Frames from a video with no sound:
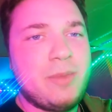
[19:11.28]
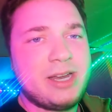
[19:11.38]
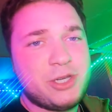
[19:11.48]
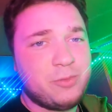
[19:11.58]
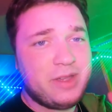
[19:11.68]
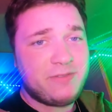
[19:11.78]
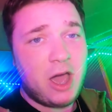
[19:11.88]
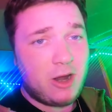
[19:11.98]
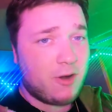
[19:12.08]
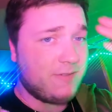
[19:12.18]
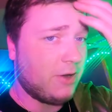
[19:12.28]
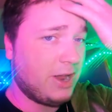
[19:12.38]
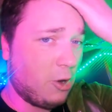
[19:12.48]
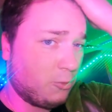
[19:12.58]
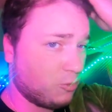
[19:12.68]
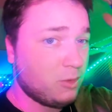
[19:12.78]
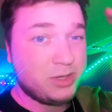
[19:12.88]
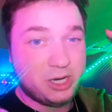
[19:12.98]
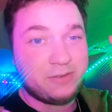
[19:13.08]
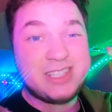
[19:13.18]
mentioned, we've got our very own
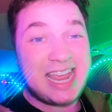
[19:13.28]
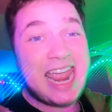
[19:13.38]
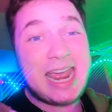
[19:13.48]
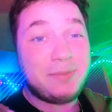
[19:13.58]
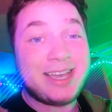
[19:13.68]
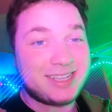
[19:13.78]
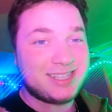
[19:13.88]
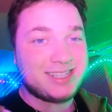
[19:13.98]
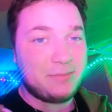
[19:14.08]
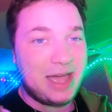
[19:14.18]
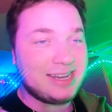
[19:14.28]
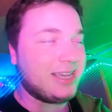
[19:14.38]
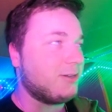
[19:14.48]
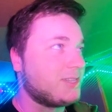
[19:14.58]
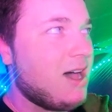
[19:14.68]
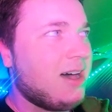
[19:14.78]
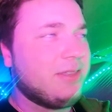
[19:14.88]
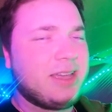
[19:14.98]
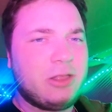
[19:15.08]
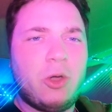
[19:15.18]
room service. And because it's the penthouse,
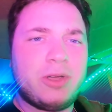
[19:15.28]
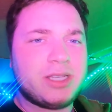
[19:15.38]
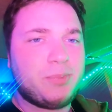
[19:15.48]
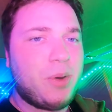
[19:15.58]
unlike Logan's